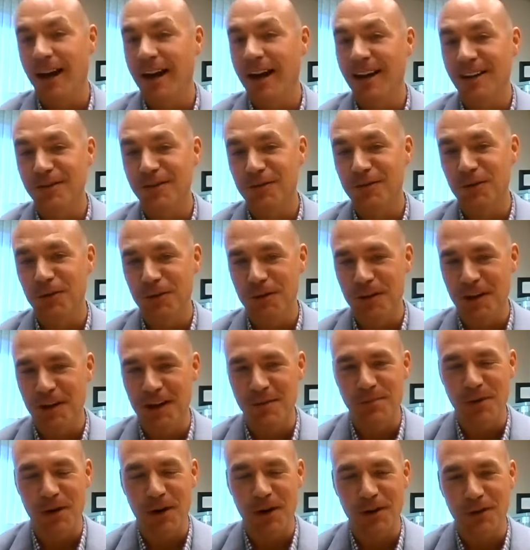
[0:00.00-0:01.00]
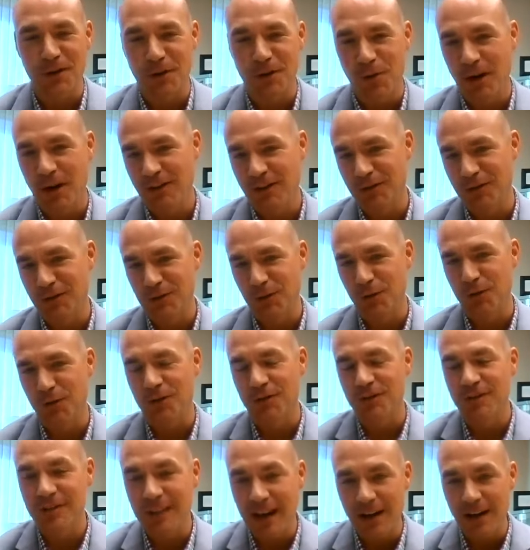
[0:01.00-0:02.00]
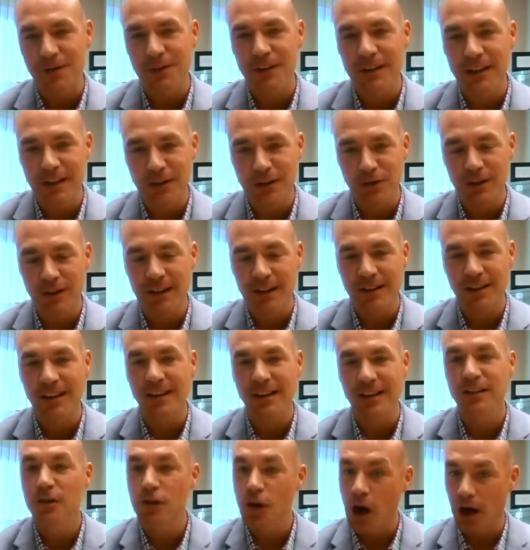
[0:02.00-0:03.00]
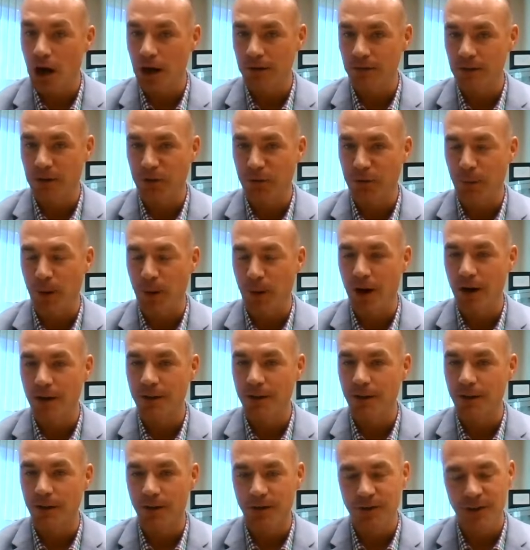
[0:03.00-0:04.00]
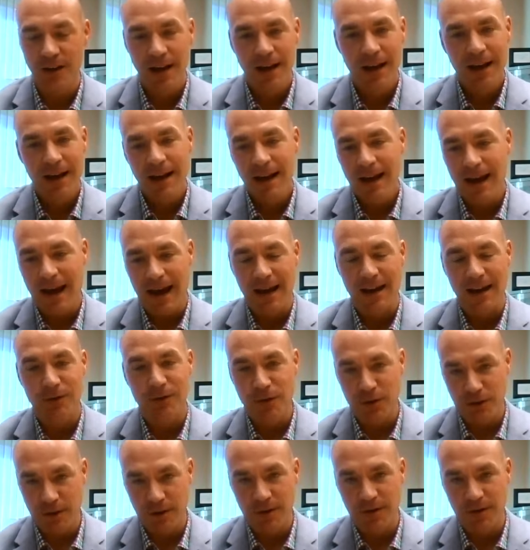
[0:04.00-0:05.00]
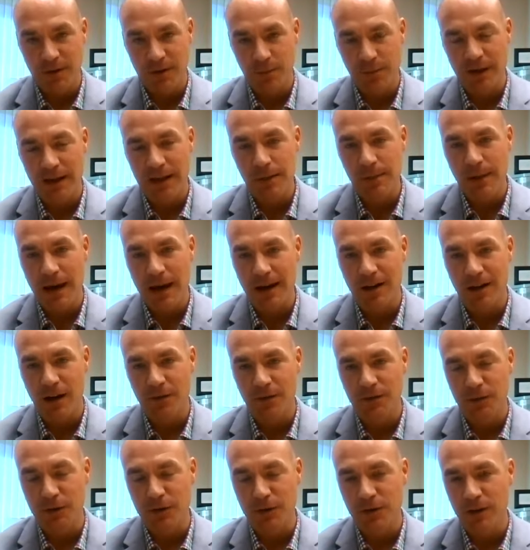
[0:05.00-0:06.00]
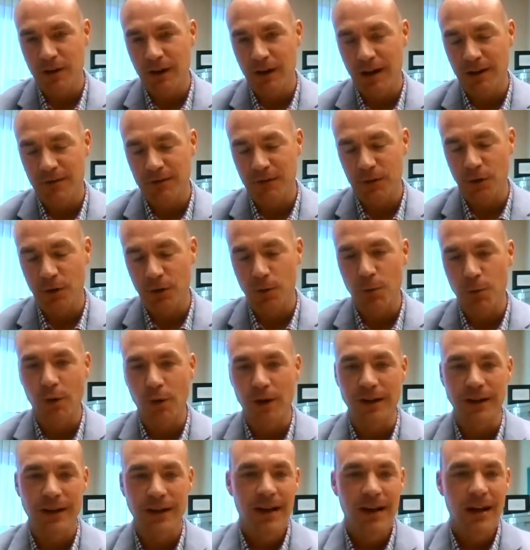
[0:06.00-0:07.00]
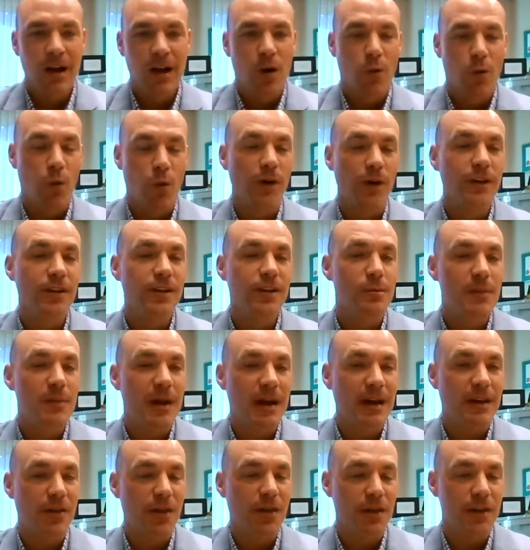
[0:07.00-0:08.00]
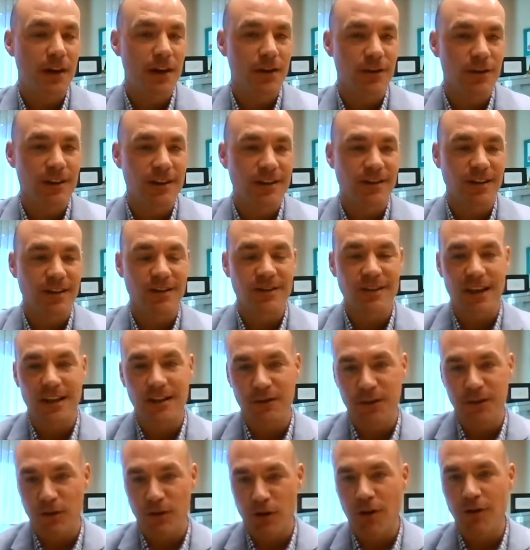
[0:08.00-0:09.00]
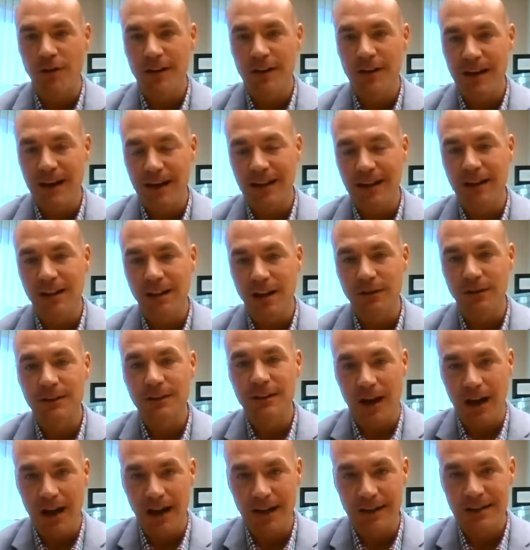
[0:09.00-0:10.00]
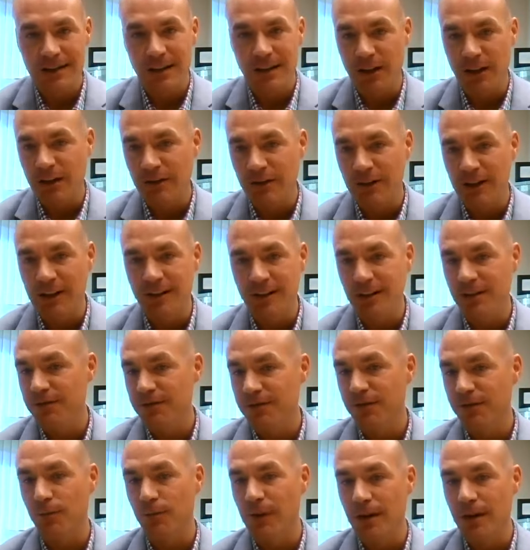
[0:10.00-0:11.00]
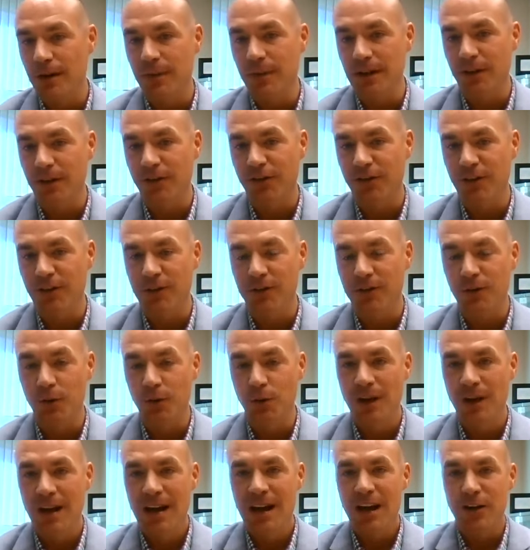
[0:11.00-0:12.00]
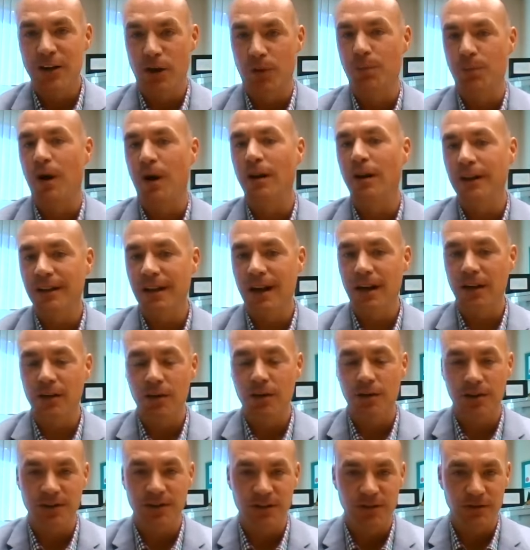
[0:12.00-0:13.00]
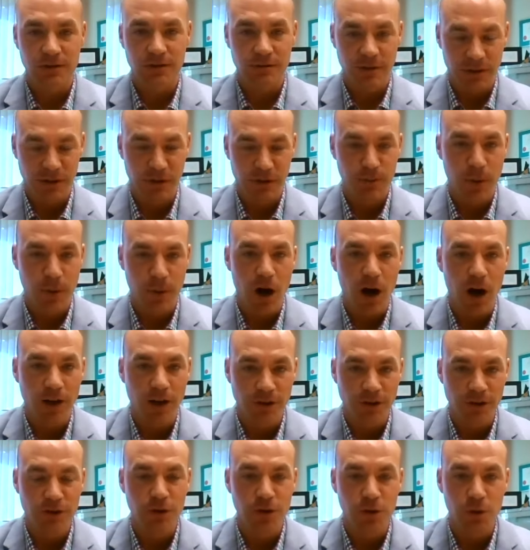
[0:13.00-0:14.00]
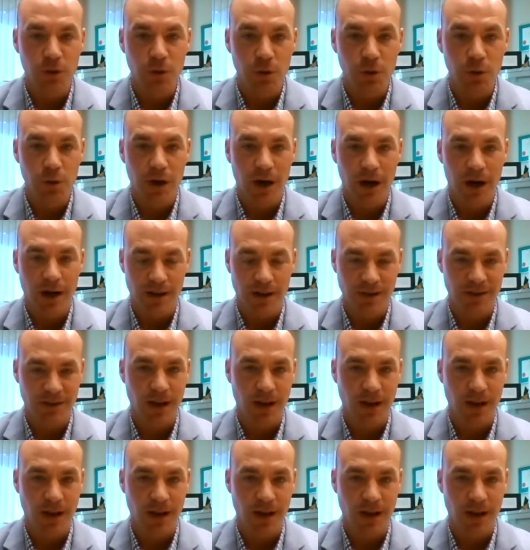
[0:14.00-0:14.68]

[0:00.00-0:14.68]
of answered uh, part of the question. So they're definitely creatine non-responders. And to, to piggyback off the, after your point, one of the main theories is that if you're already getting enough dietary creatine from red meat or seafood, you're probably not going to respond to uh, the